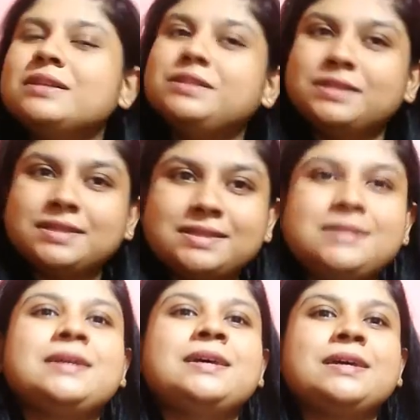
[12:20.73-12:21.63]

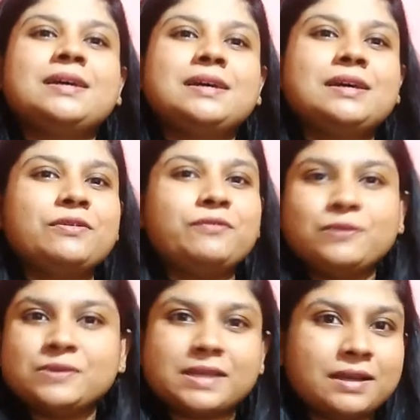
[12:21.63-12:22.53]
Just a
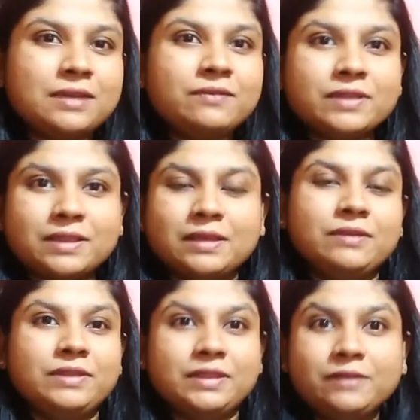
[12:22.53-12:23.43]
few seconds,
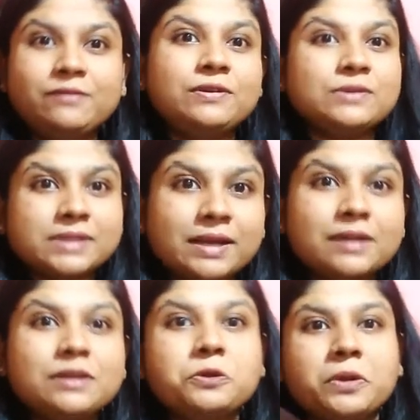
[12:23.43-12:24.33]
within few
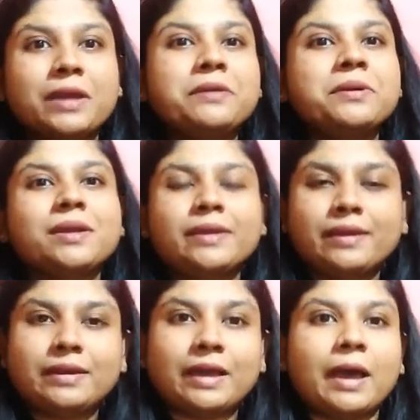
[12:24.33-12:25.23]
seconds you can
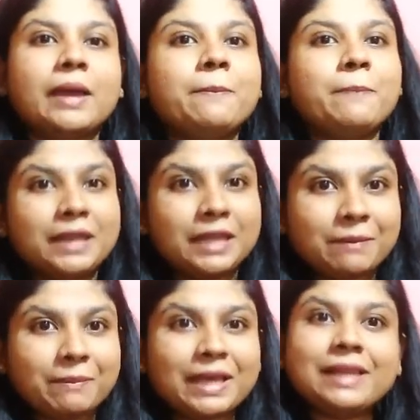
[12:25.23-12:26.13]
type an
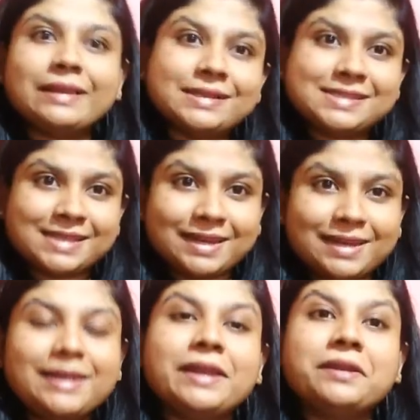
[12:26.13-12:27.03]
email and send
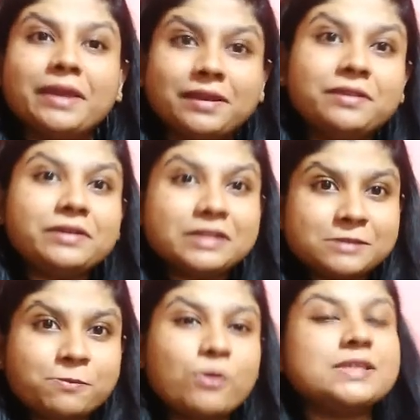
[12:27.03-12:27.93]
it and get the
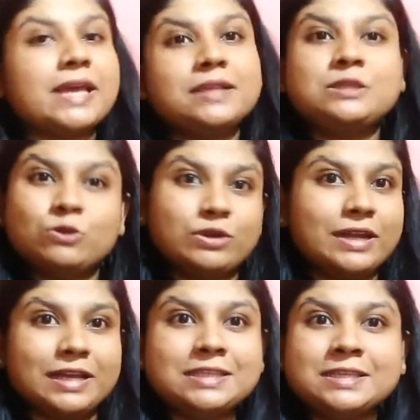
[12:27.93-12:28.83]
response as soon
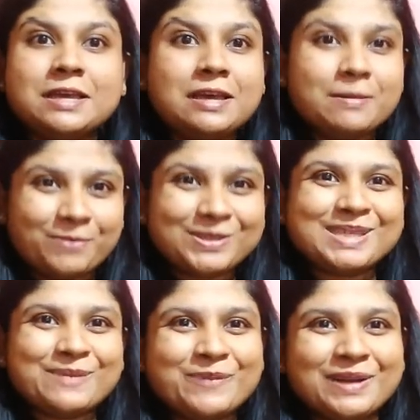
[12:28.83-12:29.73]
as
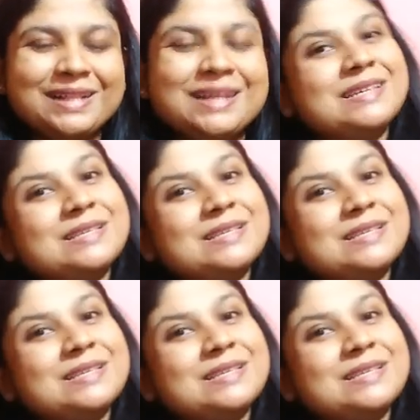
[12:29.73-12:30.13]
possible.